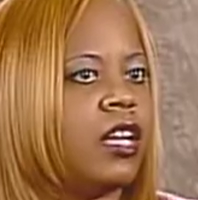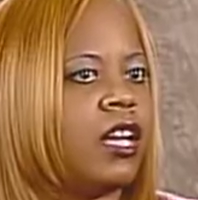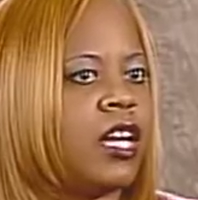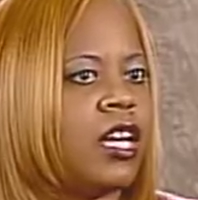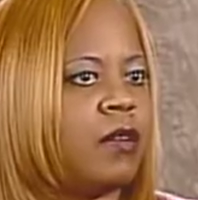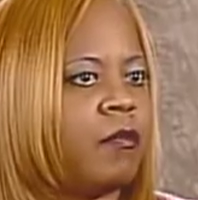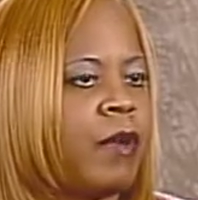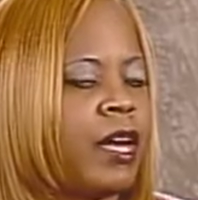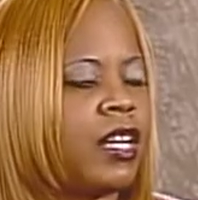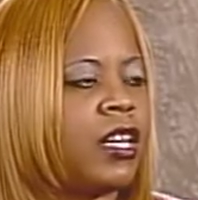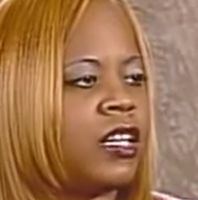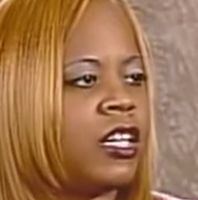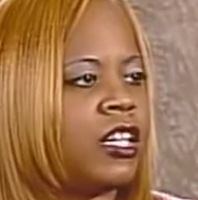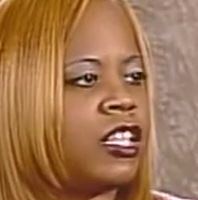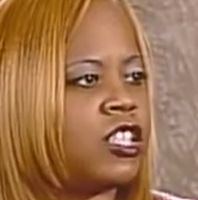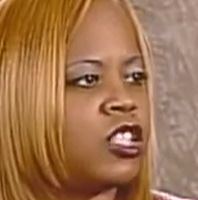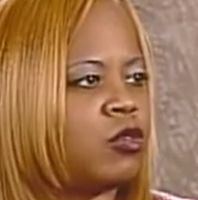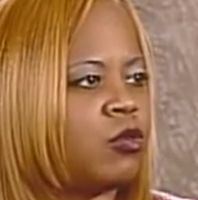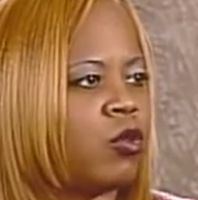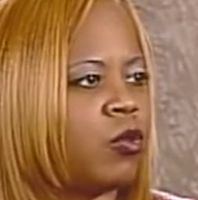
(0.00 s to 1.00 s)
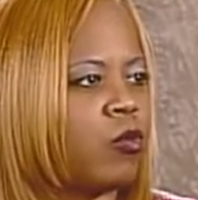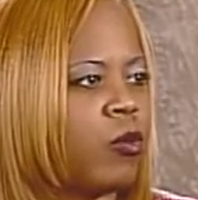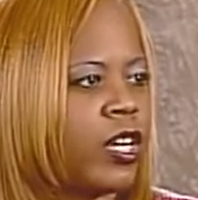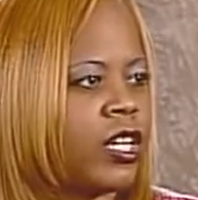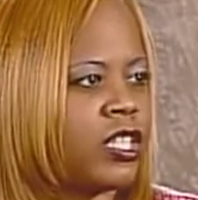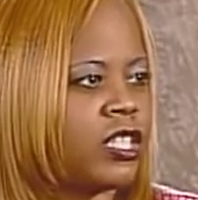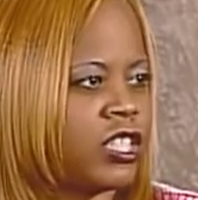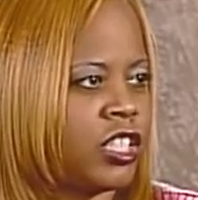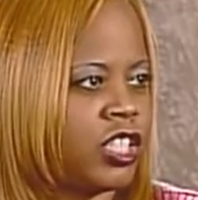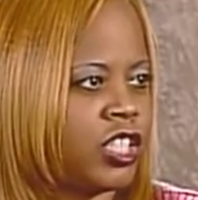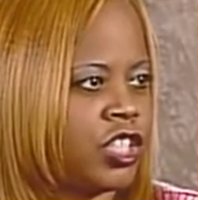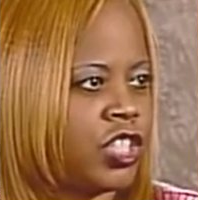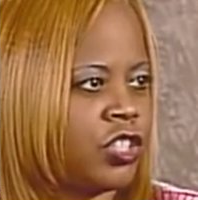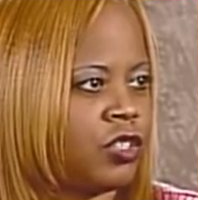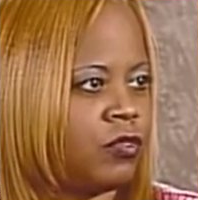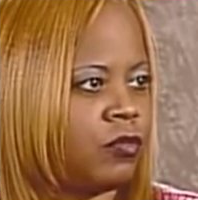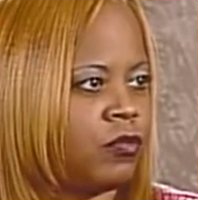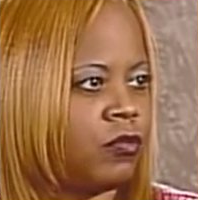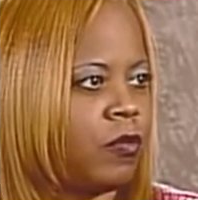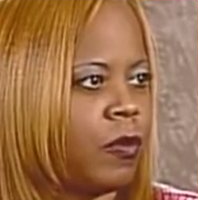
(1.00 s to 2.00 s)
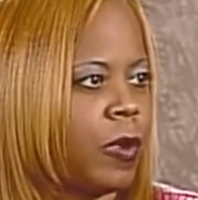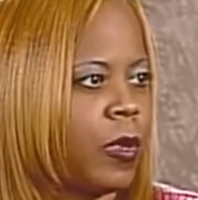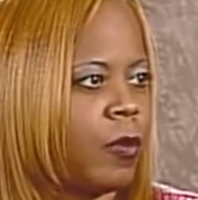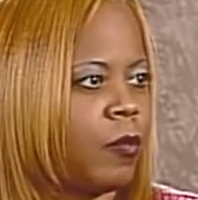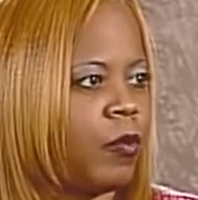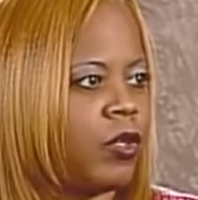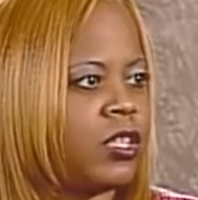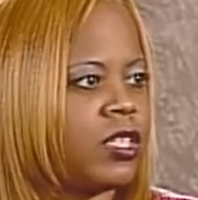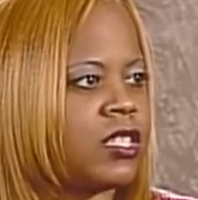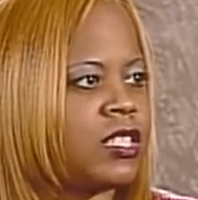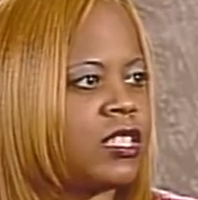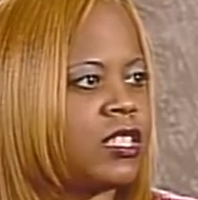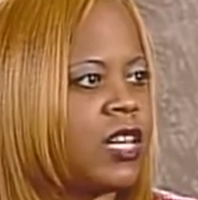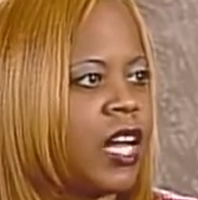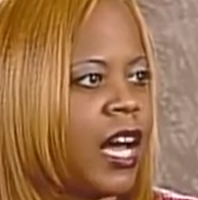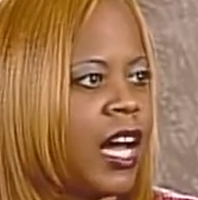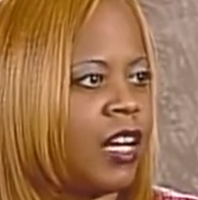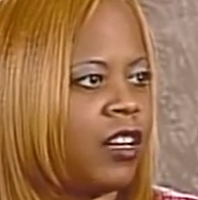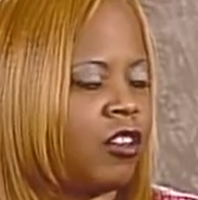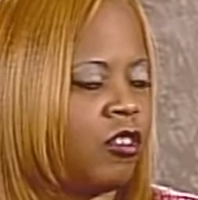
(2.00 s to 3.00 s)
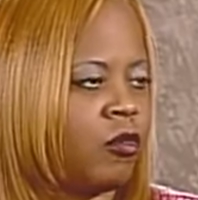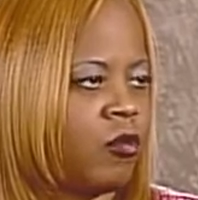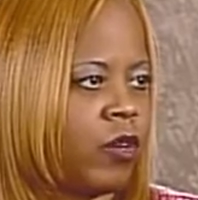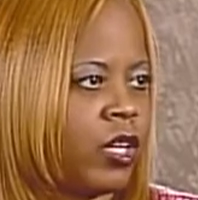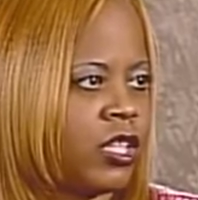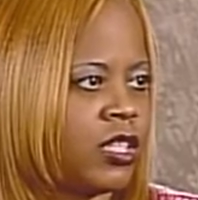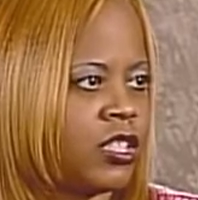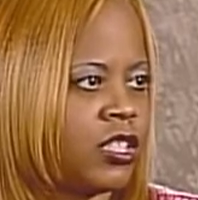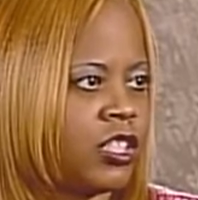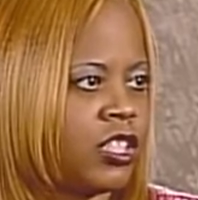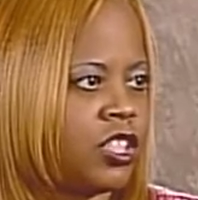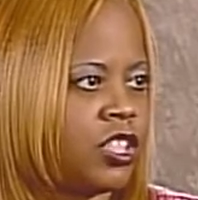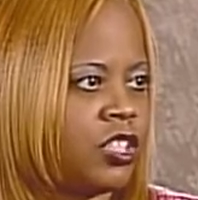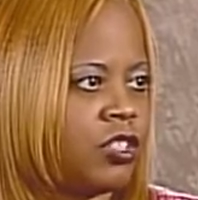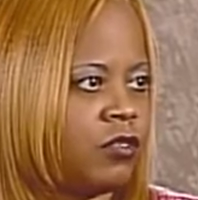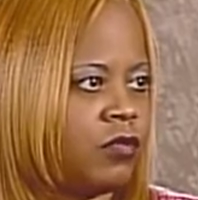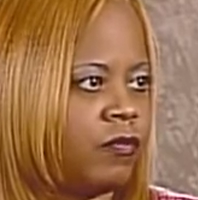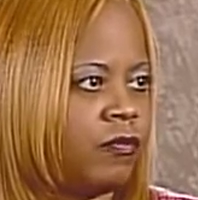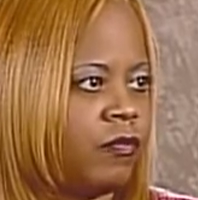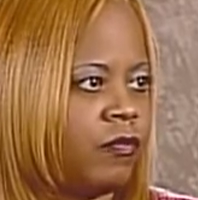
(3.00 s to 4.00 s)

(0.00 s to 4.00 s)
and making it into a race issue when it's not a race issue.